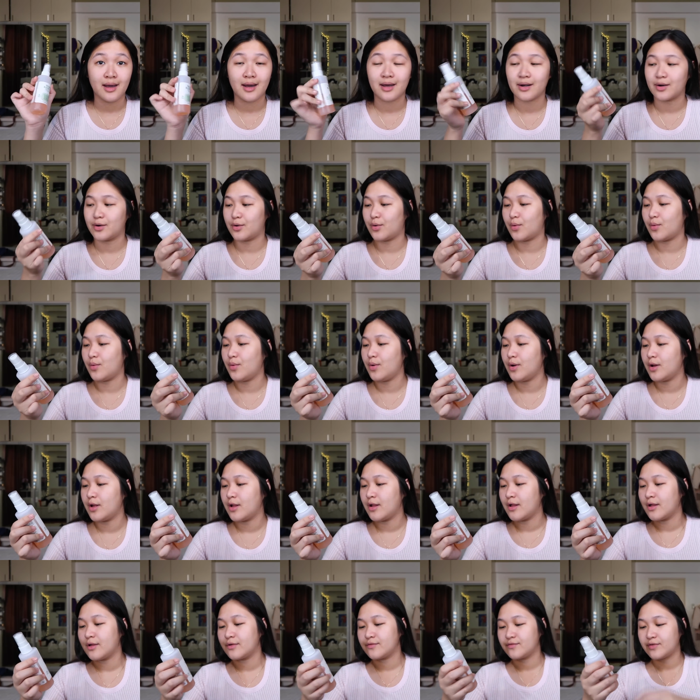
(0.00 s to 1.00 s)
I don't know,
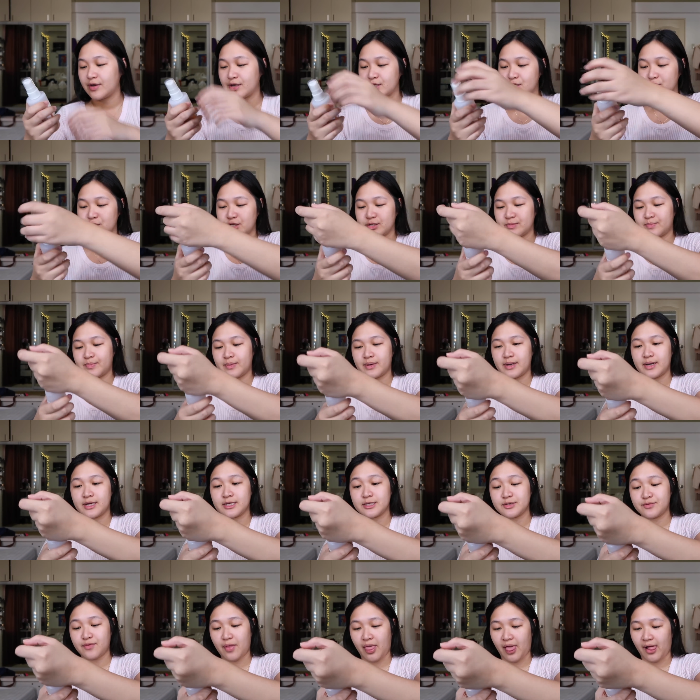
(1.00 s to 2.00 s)
facial
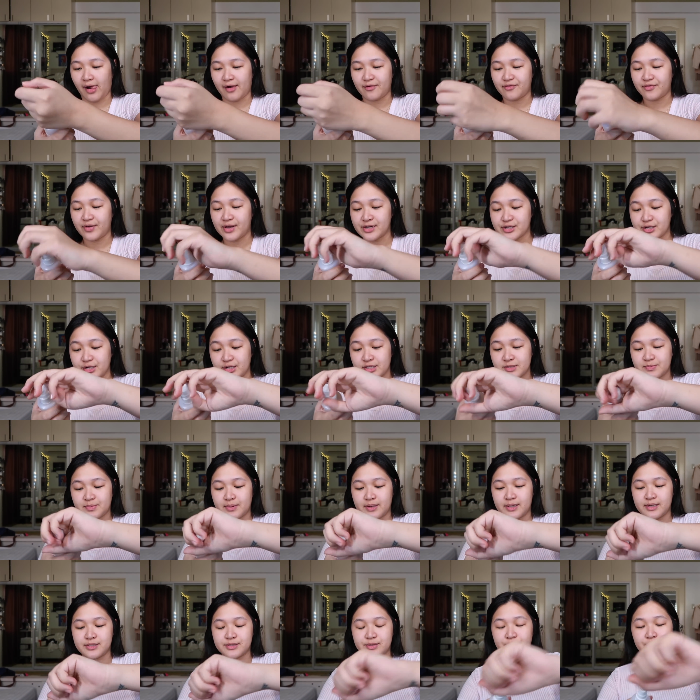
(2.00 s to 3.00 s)

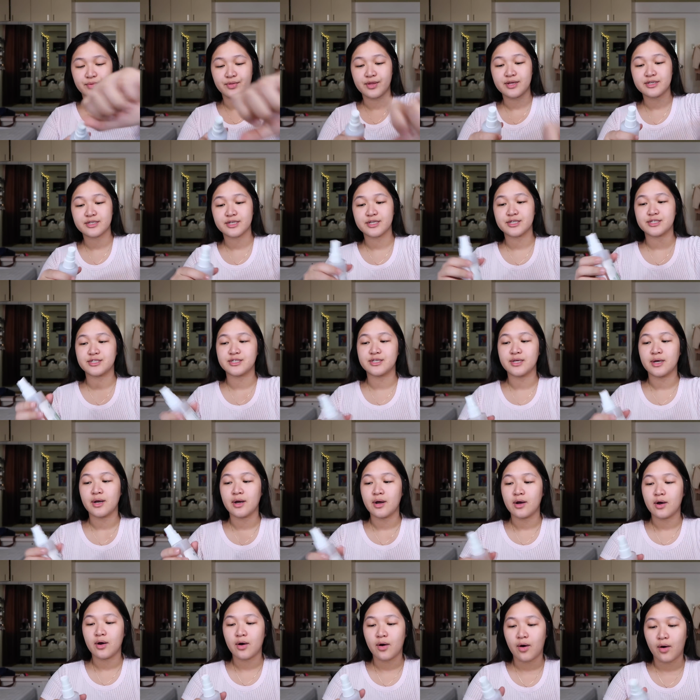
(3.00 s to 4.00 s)
spray. So this
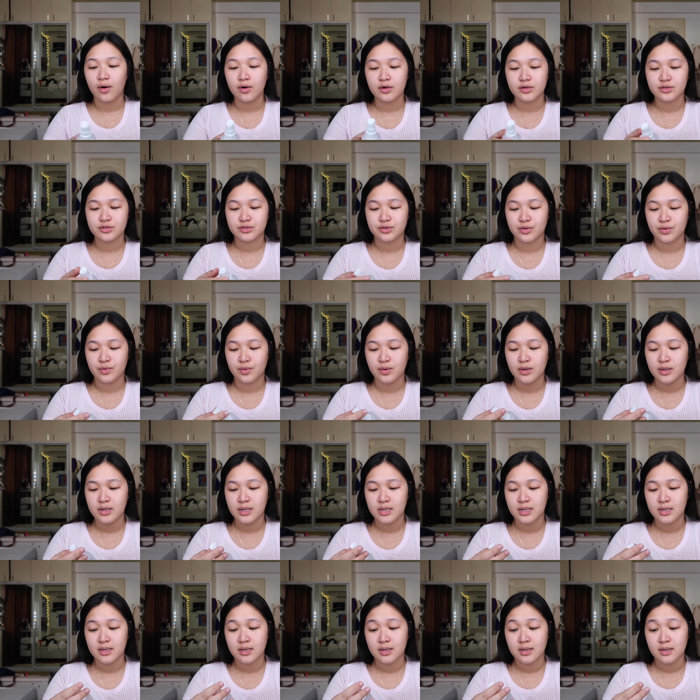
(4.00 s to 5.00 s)
also
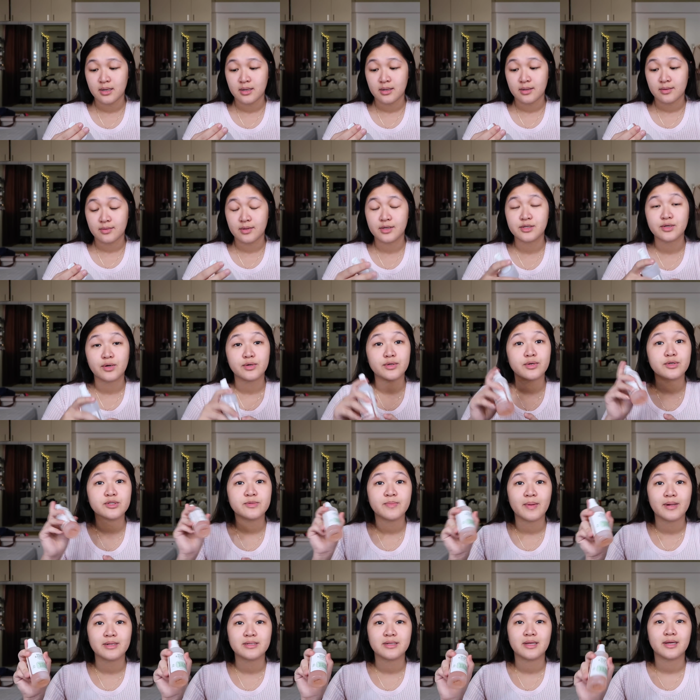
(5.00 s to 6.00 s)

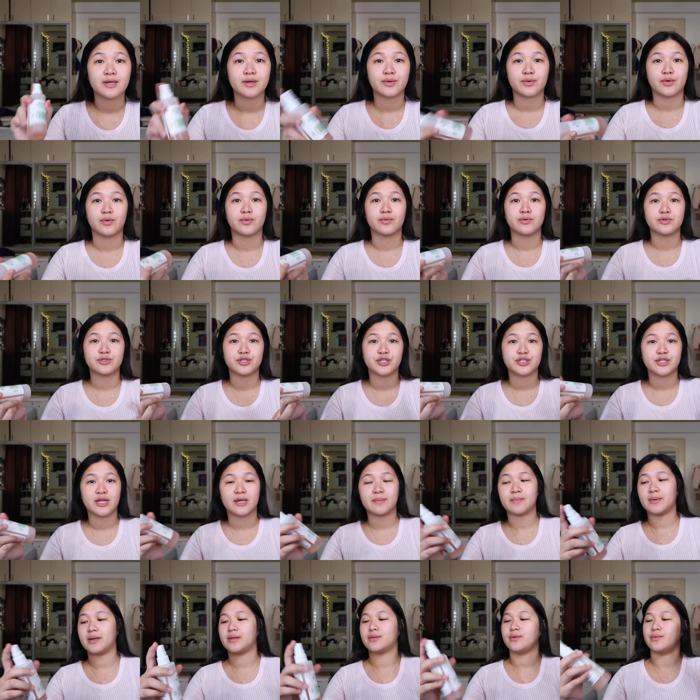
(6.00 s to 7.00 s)
smells like rose, just
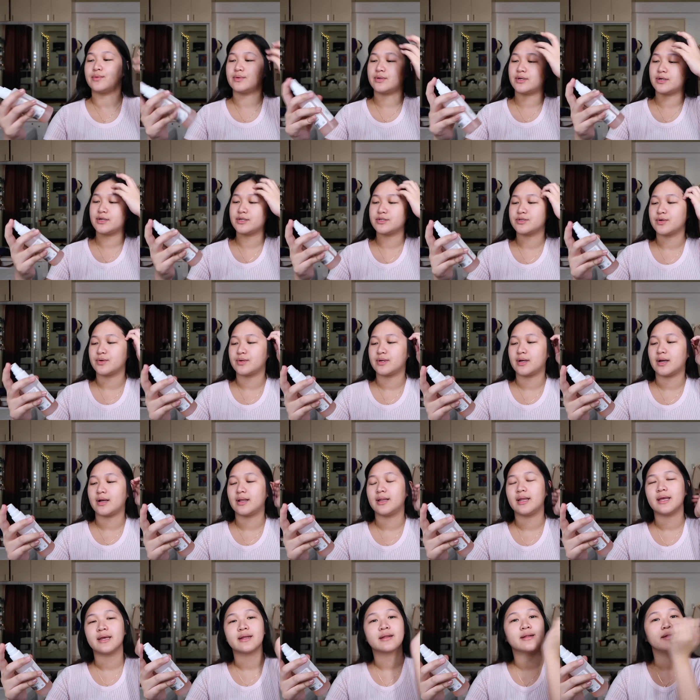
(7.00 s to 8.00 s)
like my toner. So yeah,
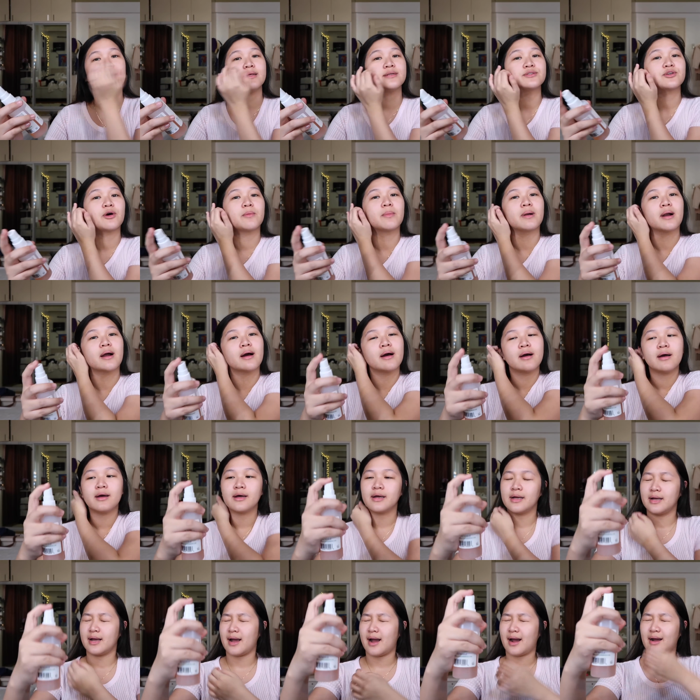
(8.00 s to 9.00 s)
lately sobrang
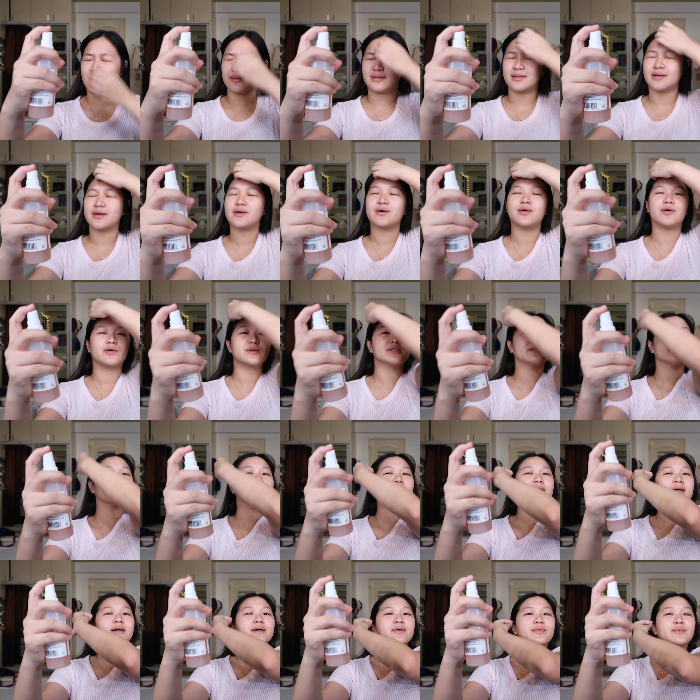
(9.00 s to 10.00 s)
addict ko
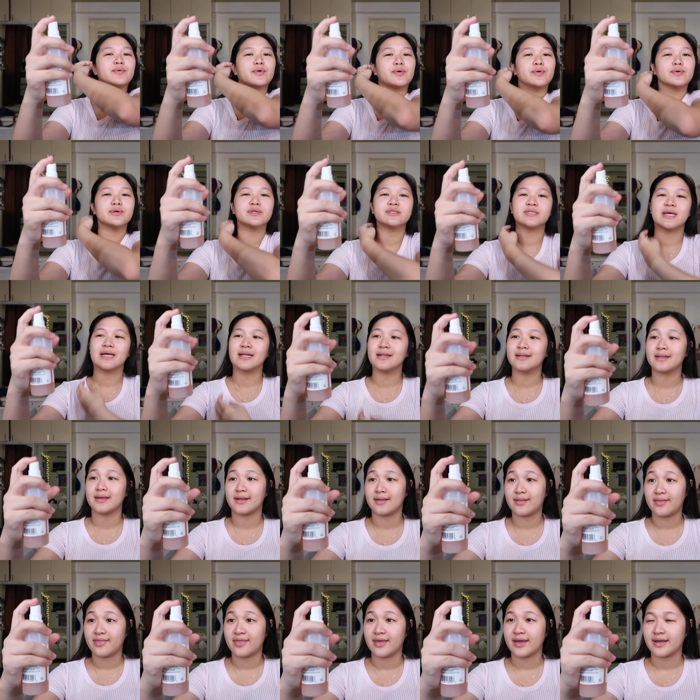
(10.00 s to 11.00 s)
sa rose
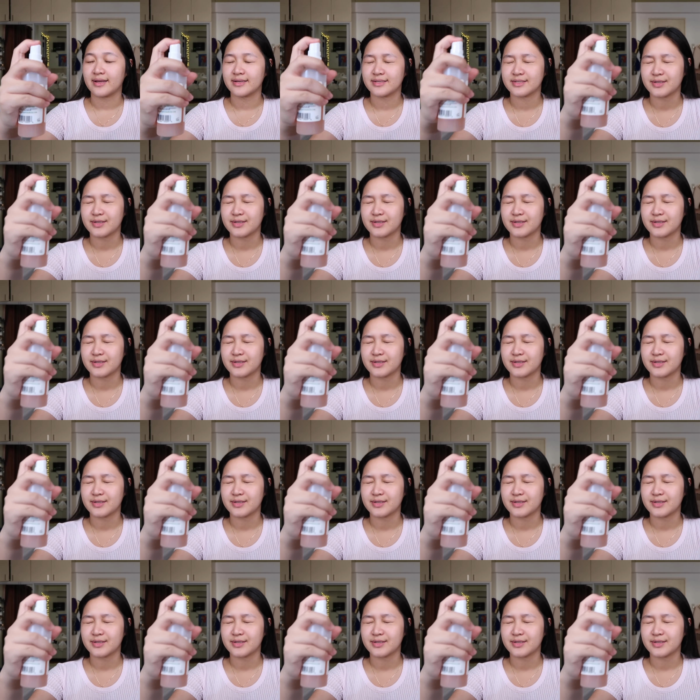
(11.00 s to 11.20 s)
scented thing.